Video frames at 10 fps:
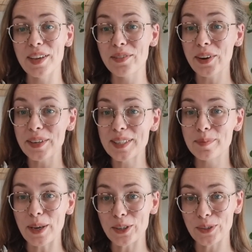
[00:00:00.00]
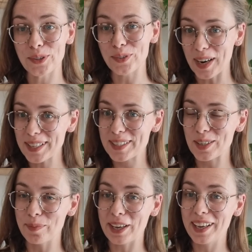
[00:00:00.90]
very special dress to
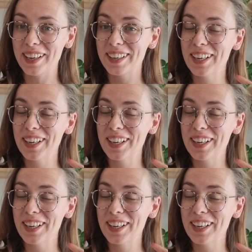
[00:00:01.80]
me.